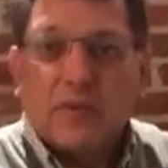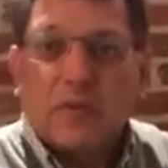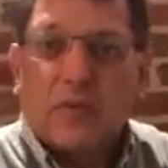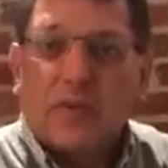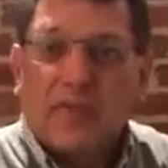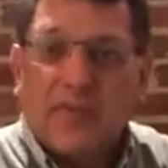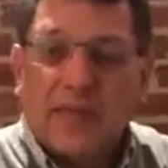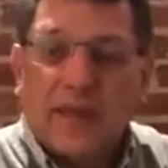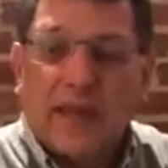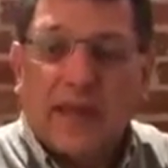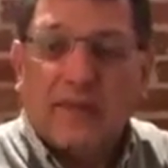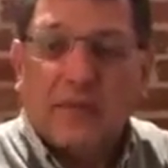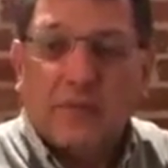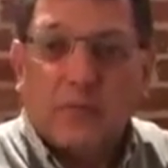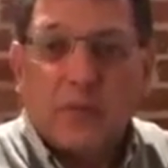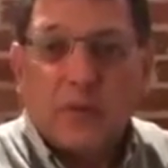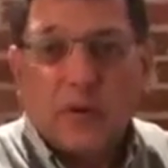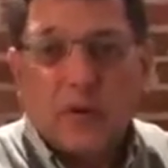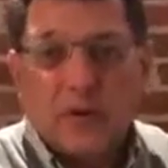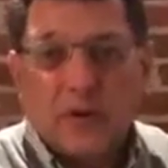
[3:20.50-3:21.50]
With that
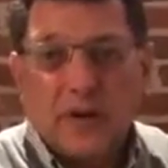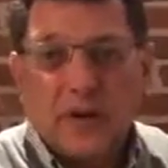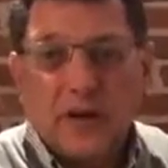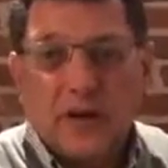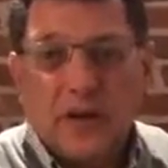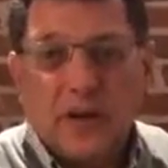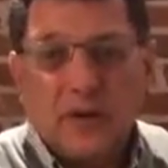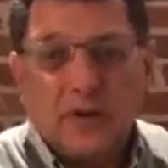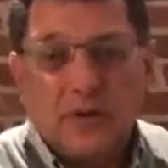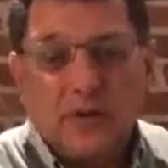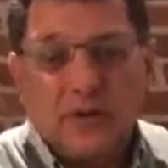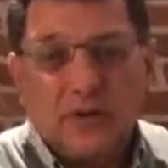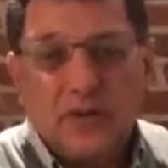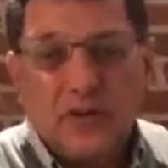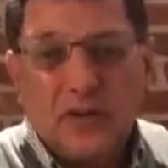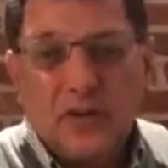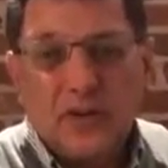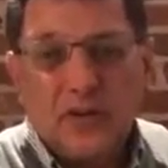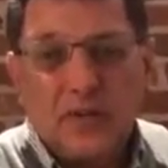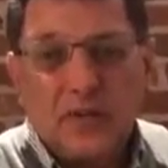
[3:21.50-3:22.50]
on board, I
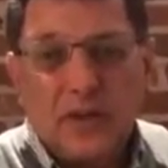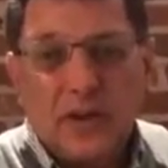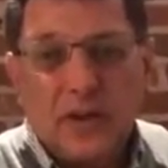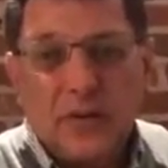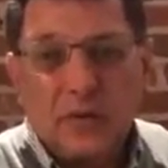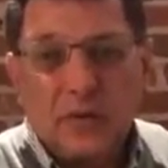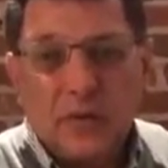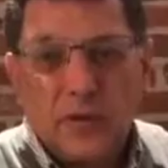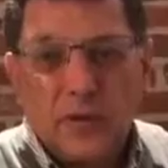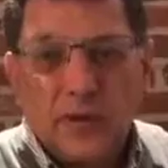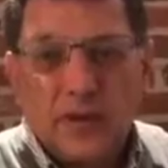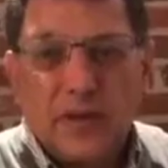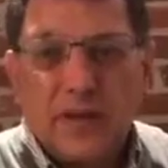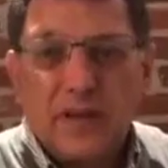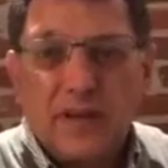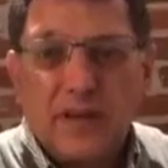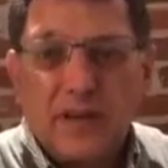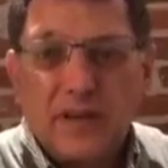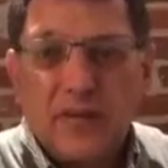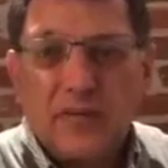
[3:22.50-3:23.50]
continued my work
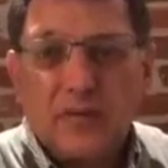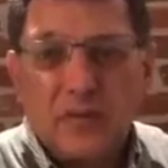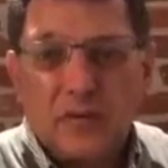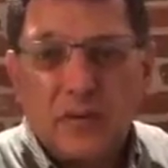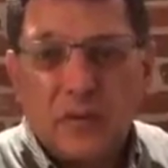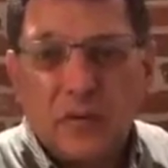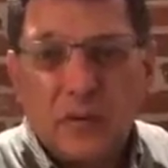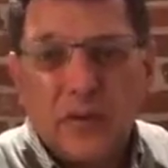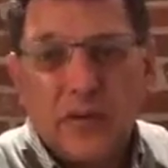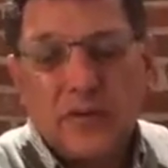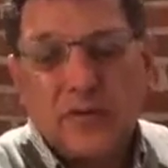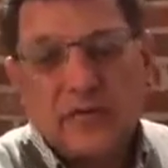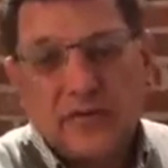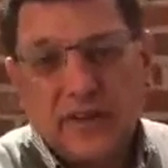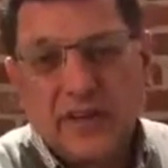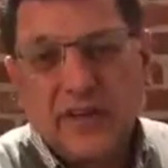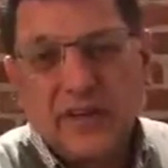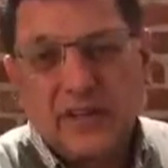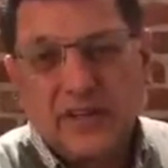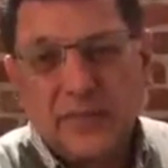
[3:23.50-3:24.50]
into the world of
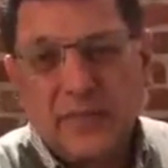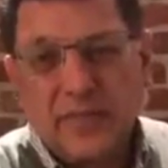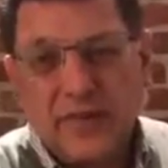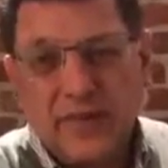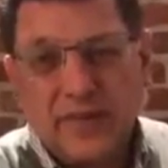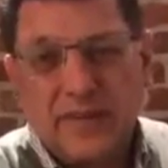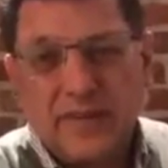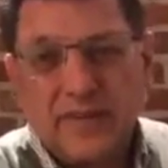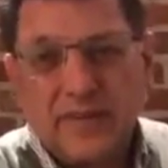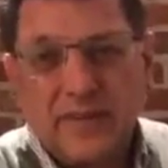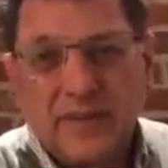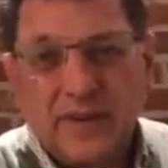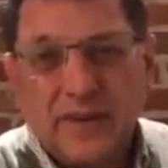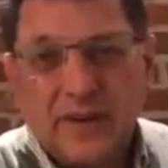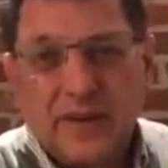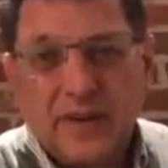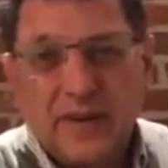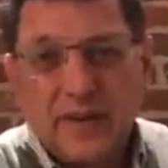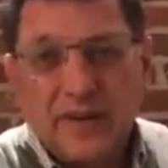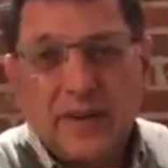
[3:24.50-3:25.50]
energy medicine.
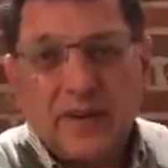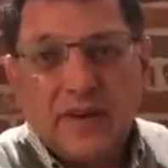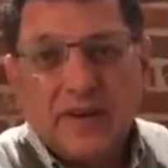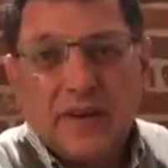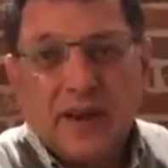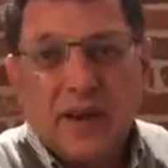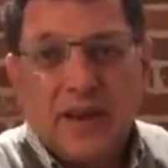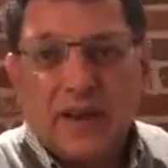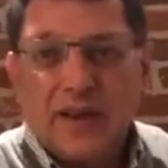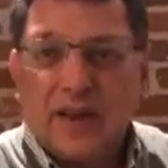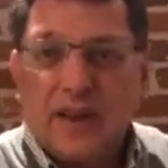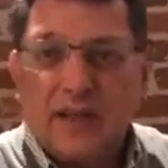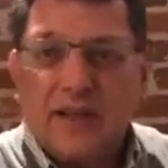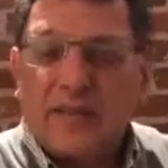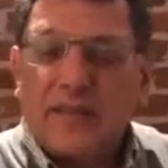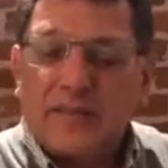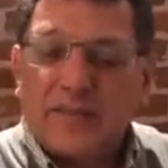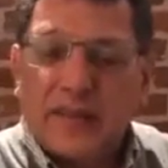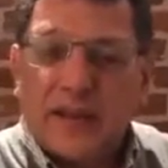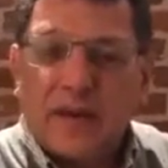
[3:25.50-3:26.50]
And I
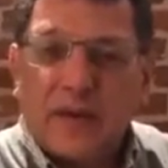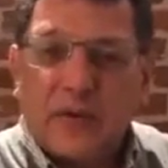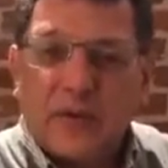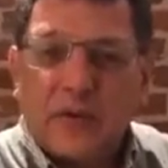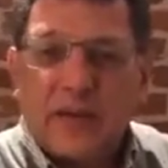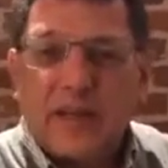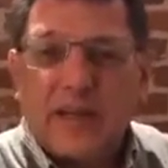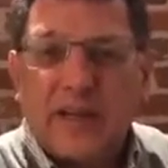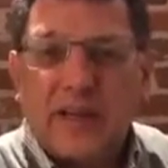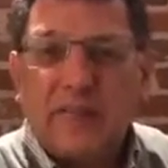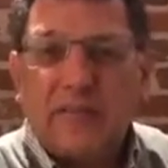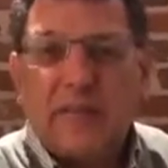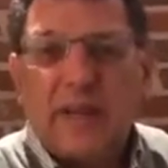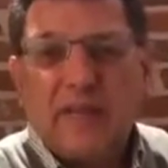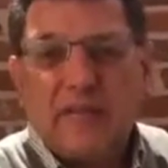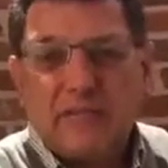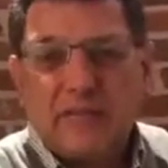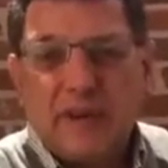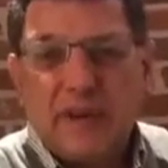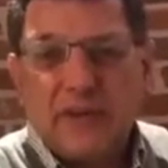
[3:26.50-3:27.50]
started looking at
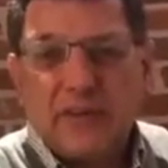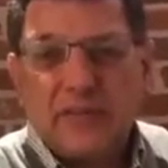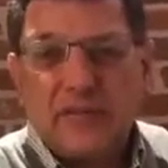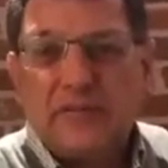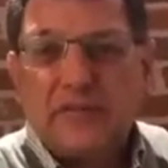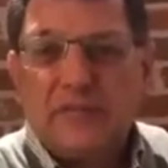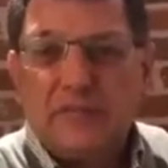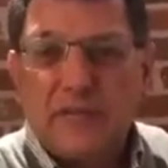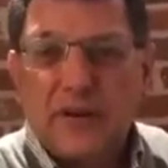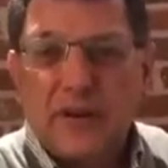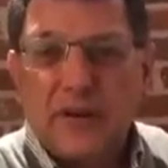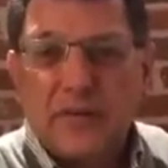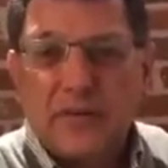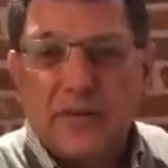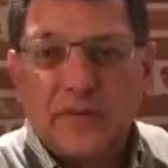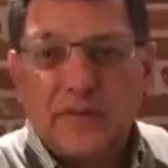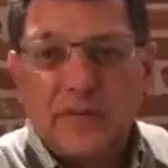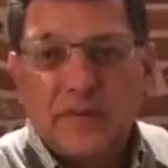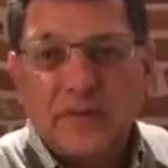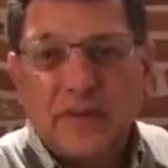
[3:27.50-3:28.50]
vibration,
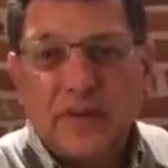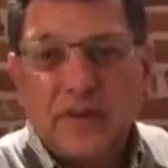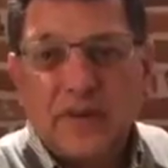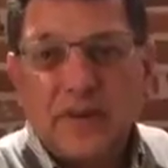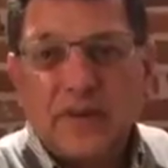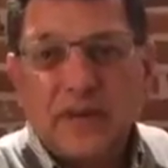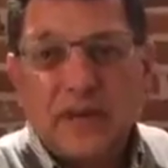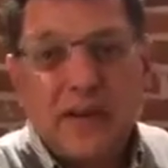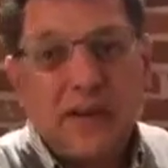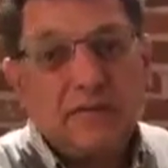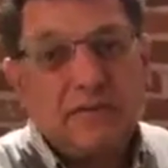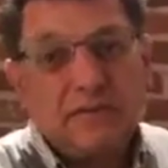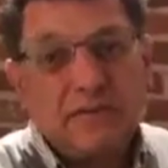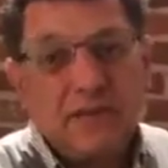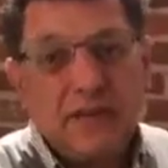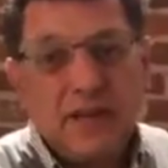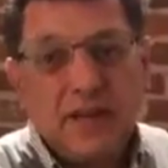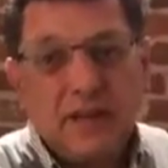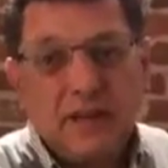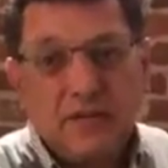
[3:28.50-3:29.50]
frequency,
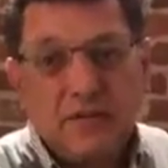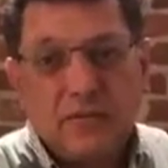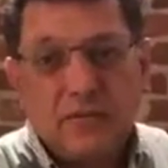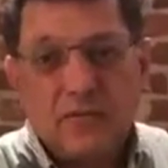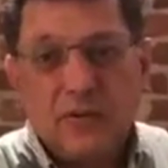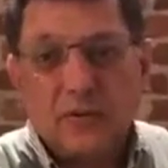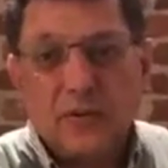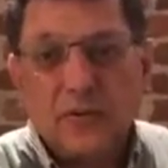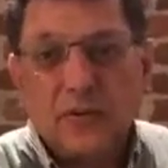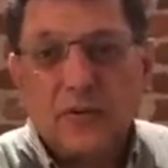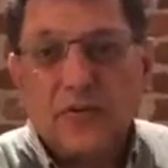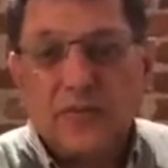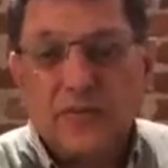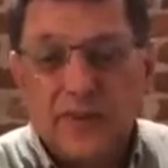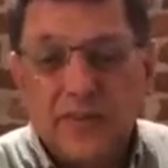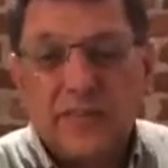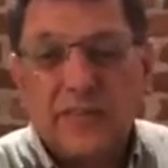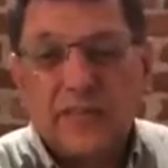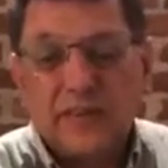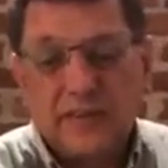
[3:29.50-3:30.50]
and of course
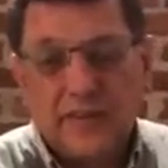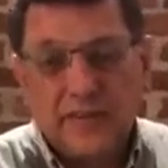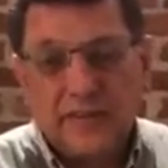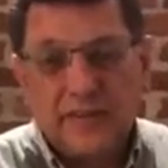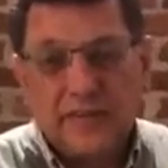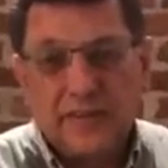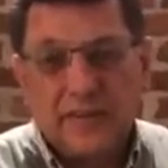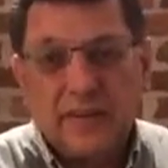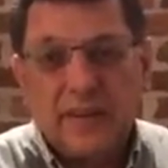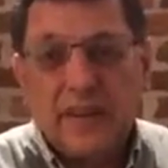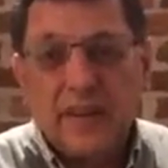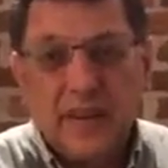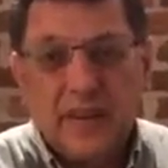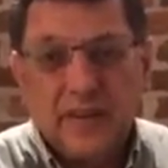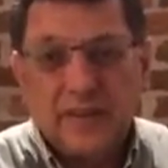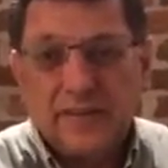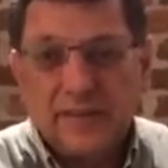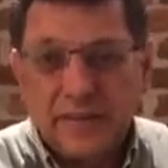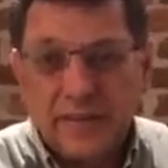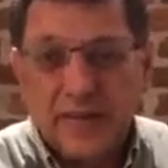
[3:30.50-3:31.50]
resonance,
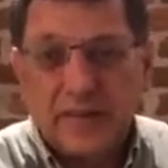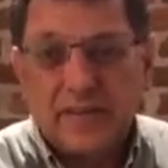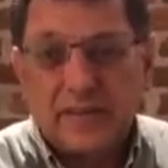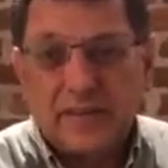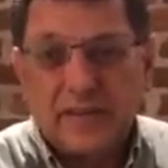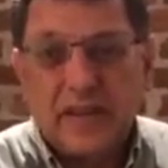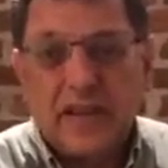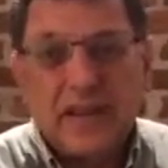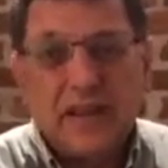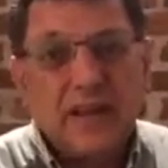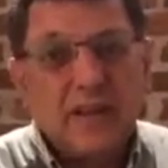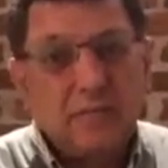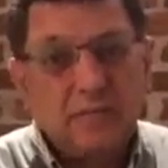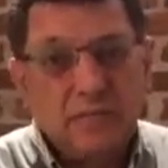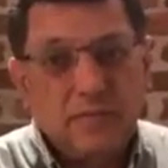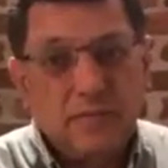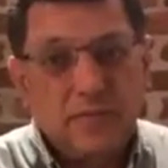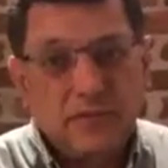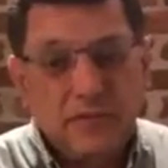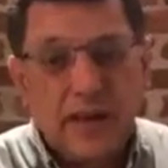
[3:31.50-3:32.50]
as Tesla
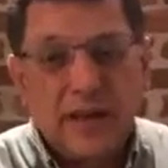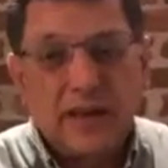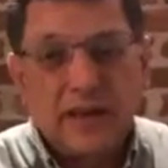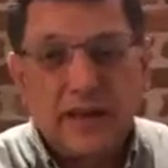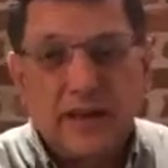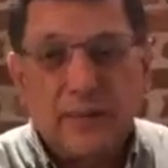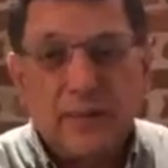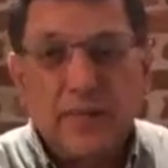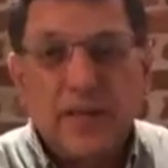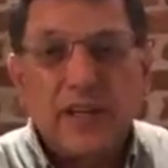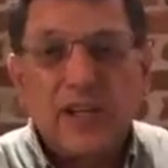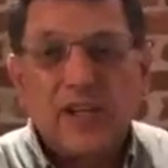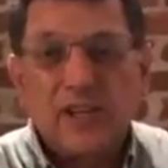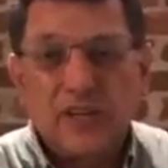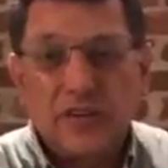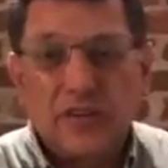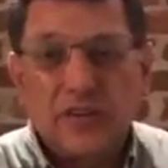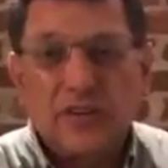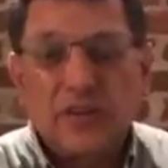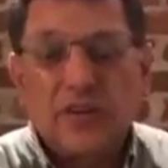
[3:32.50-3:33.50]
rightly
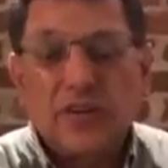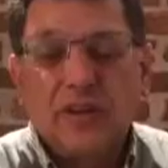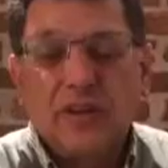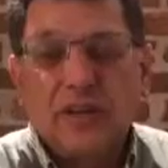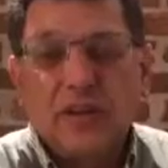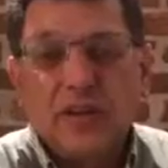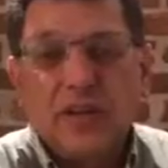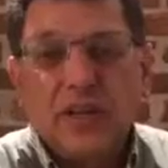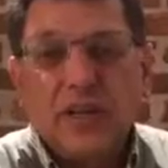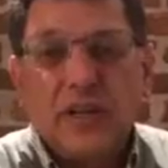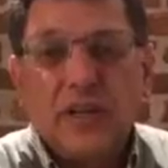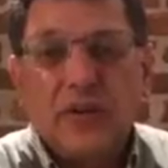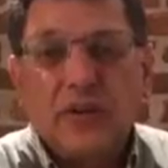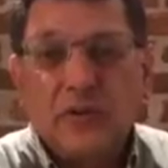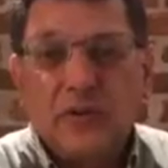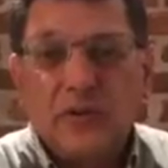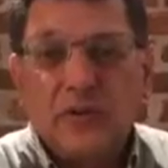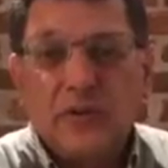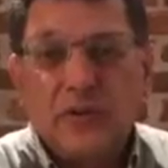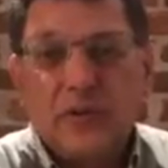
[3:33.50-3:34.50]
mentioned, in
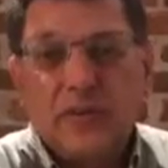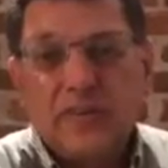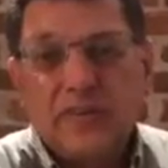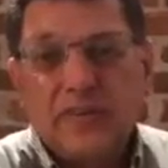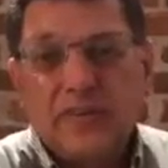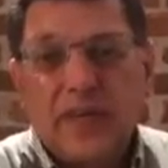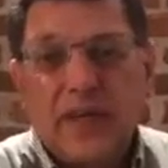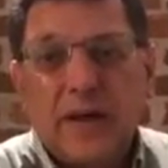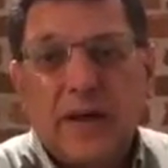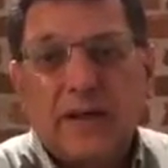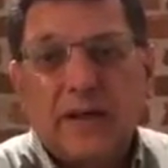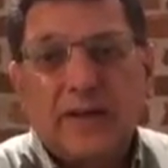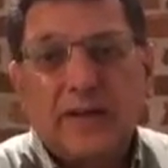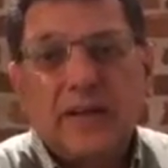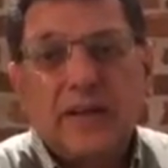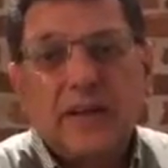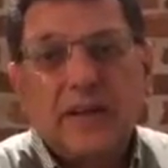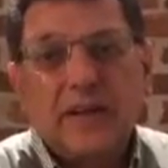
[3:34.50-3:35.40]
order to understand